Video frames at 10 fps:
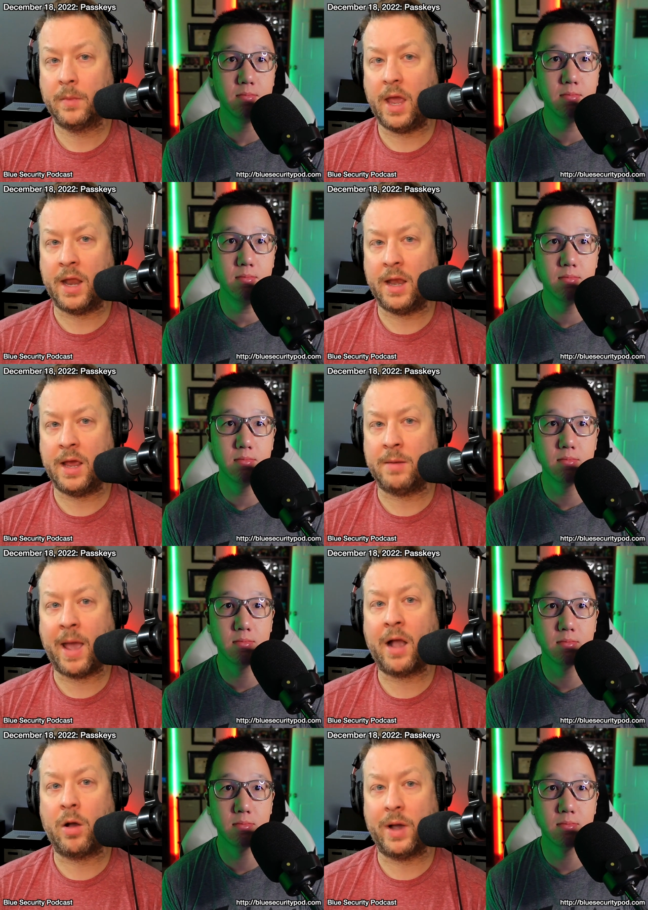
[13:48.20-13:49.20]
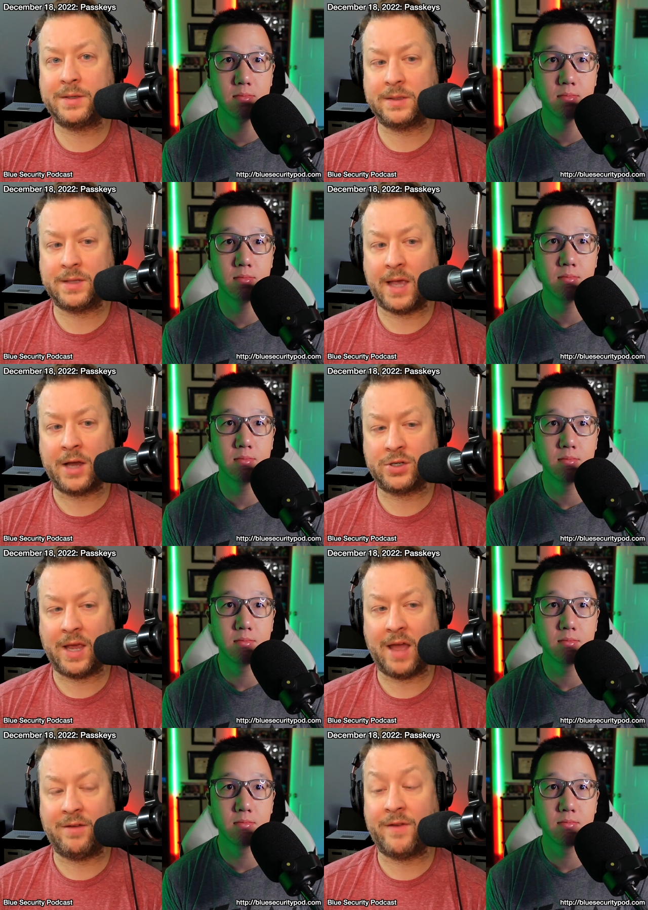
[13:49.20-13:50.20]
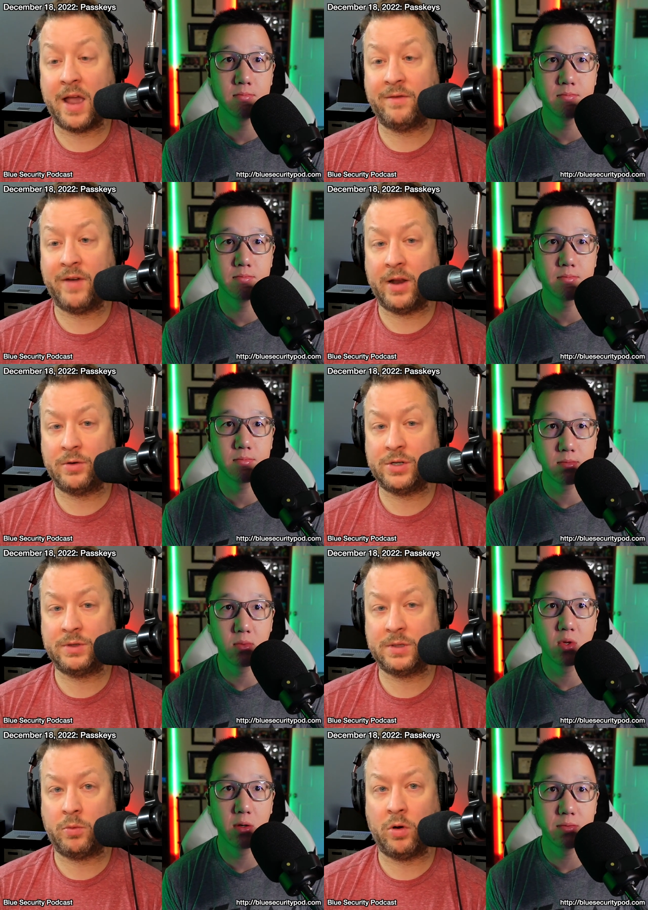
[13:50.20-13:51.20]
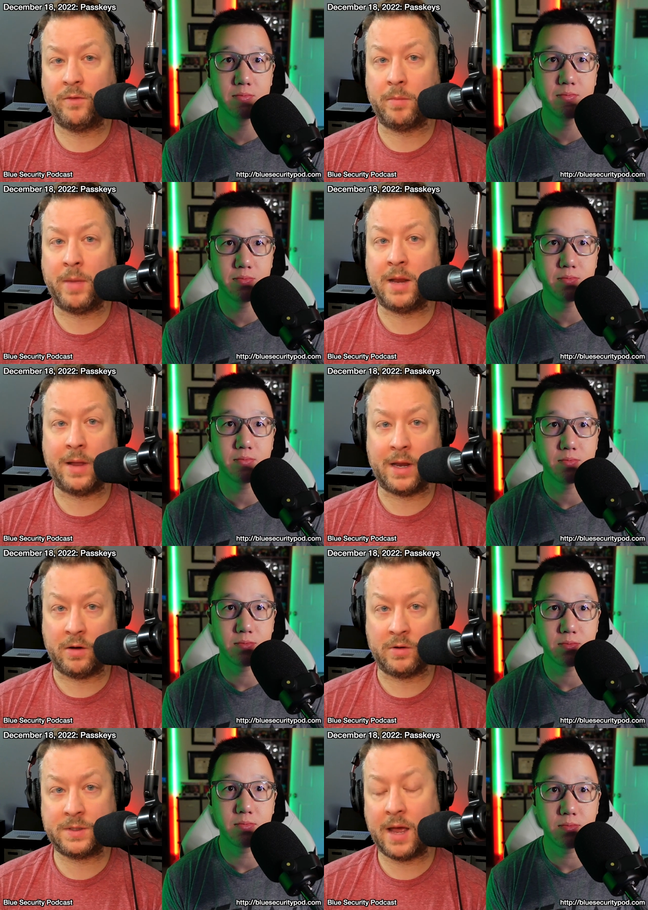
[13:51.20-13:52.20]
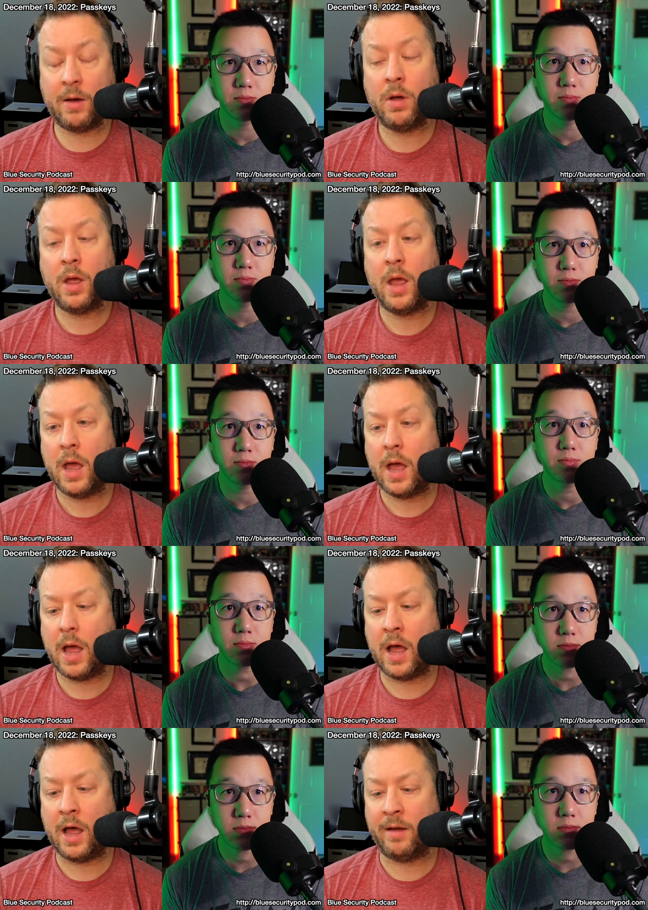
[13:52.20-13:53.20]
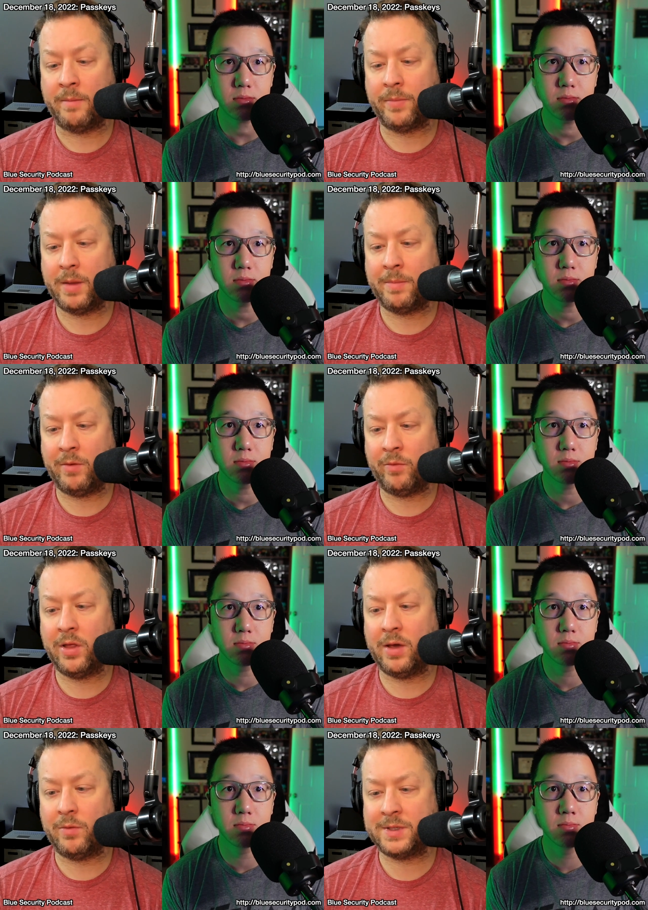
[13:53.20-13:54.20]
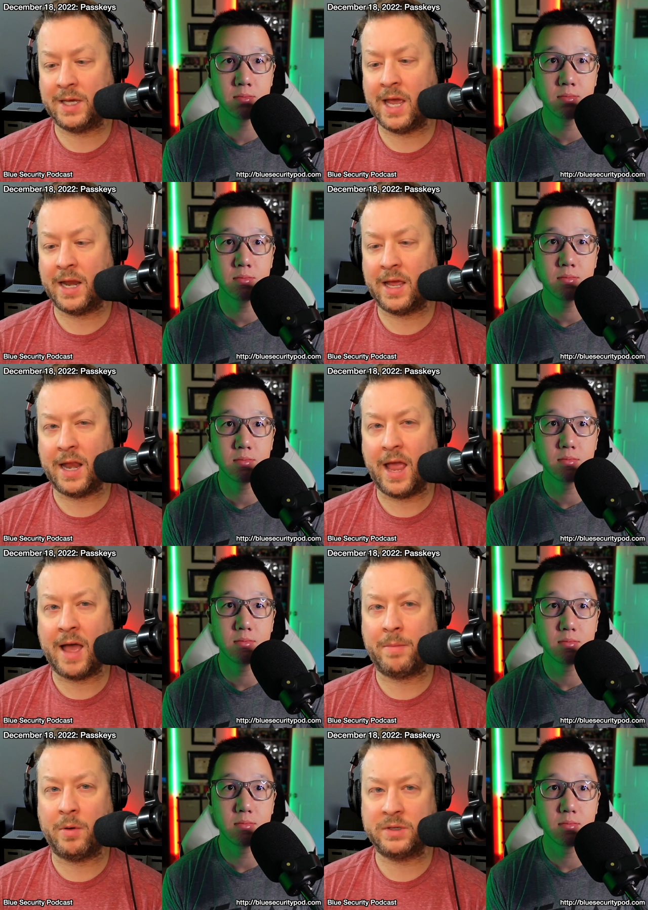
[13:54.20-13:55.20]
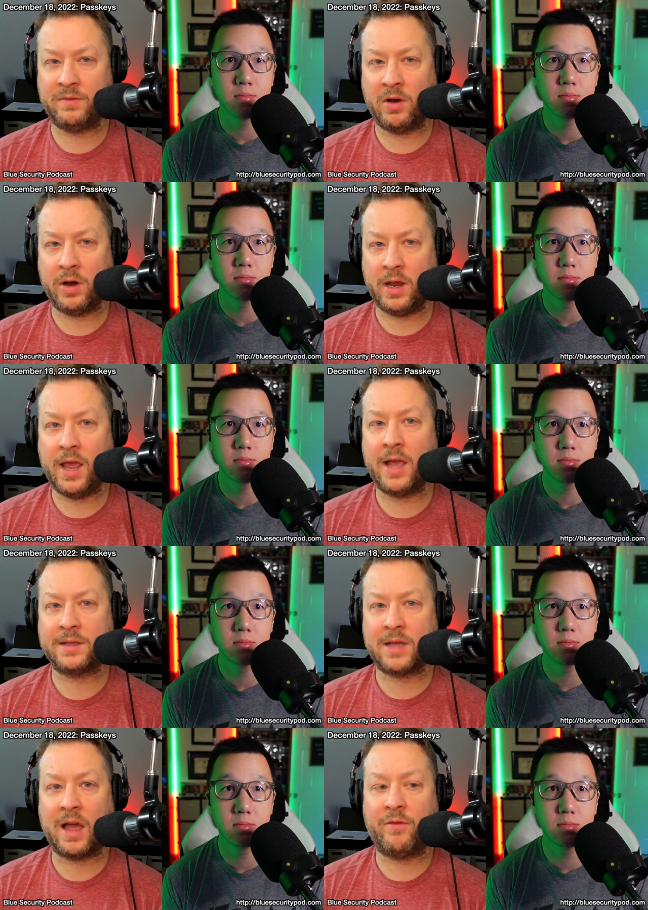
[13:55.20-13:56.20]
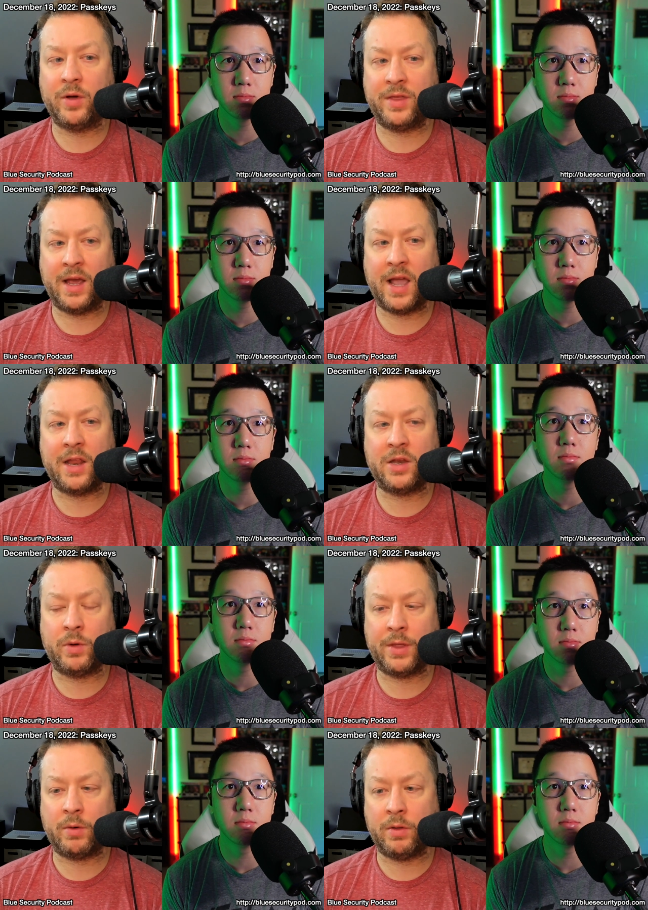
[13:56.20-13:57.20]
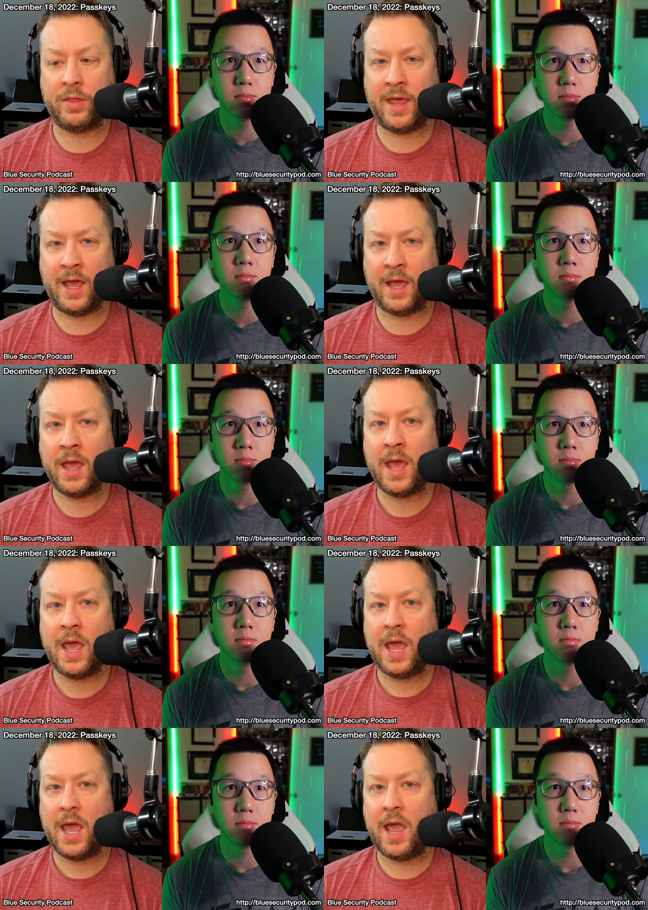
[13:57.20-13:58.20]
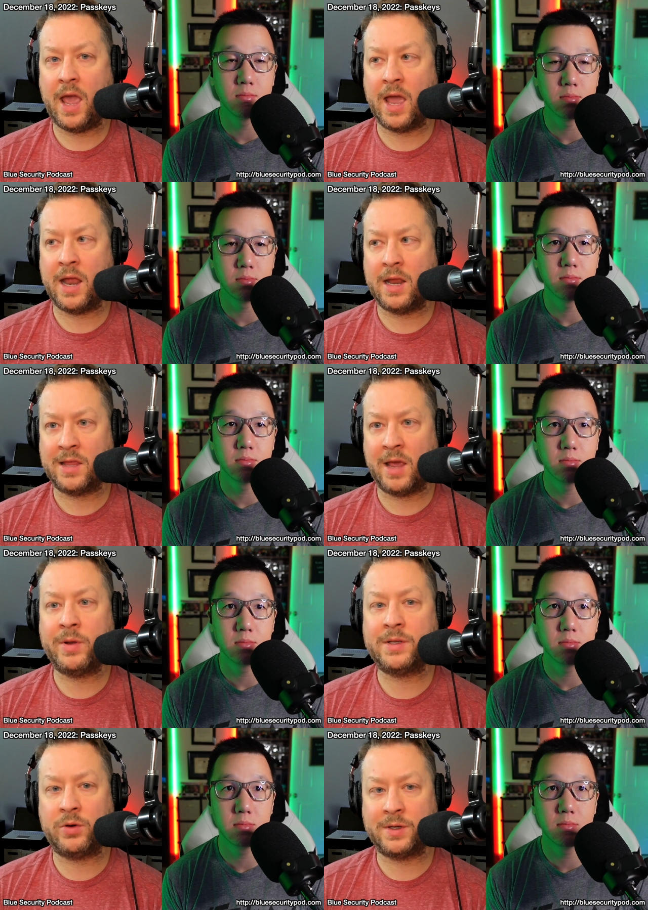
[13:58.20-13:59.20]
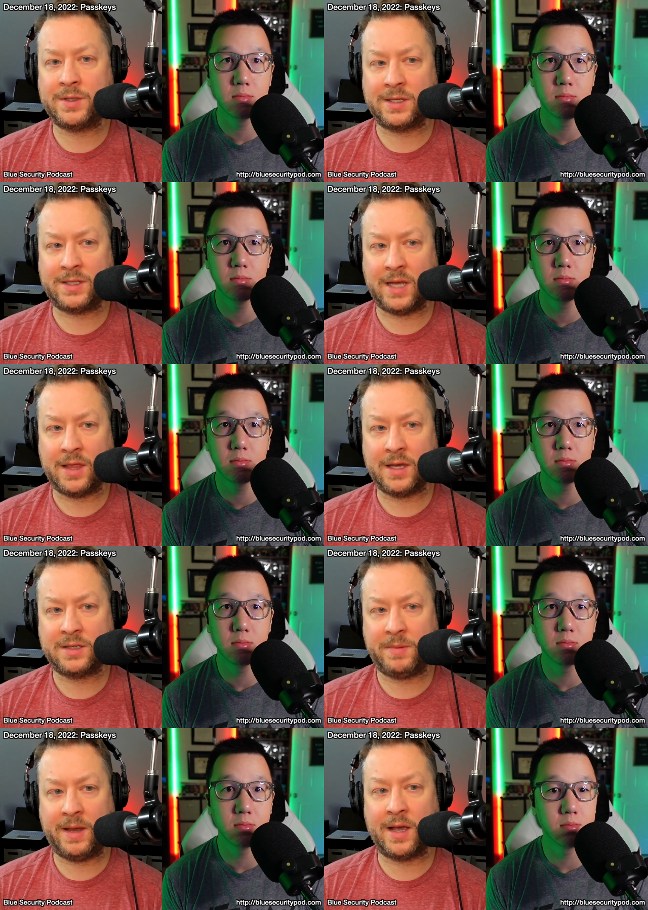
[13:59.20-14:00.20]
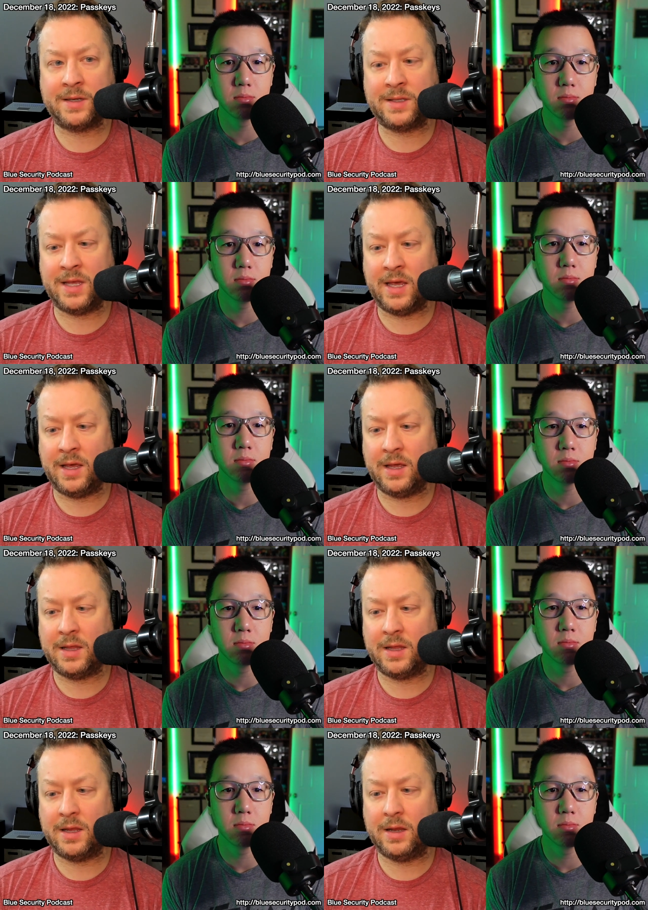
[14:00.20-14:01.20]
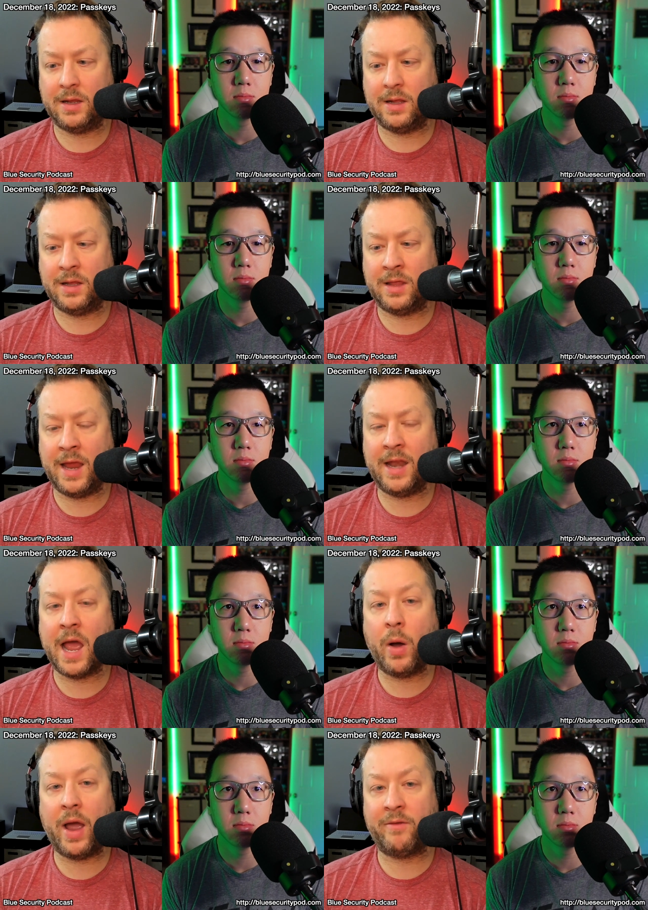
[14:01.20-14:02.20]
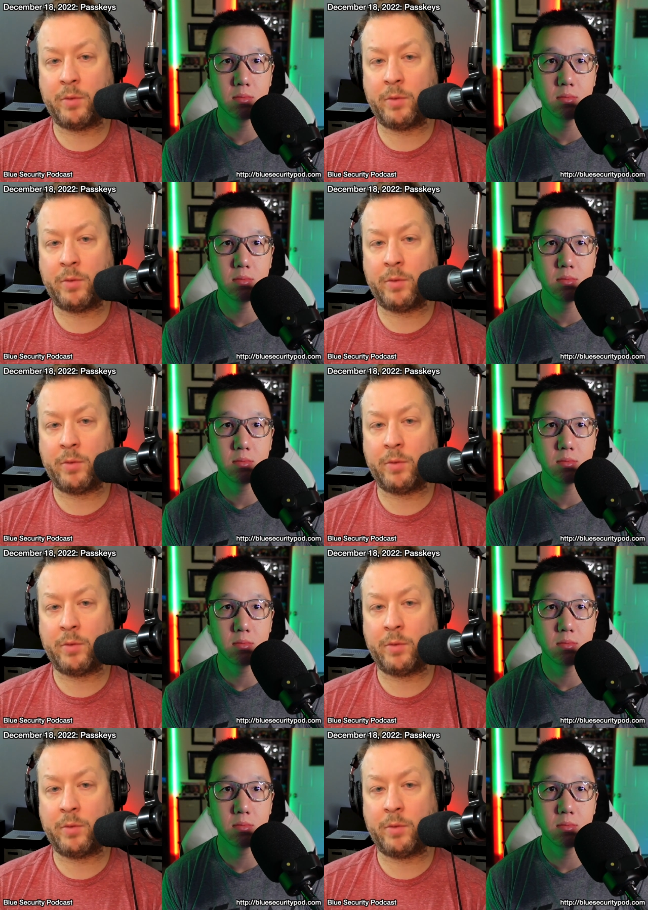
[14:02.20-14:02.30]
Speaker 1: and, and Mac OS has actually had fine FIDO2 support for many, many years now. Um, but really, it was again kind of Apple was very hands off with it, kind of doing their own thing. And they went zero to 60 on this because the they now have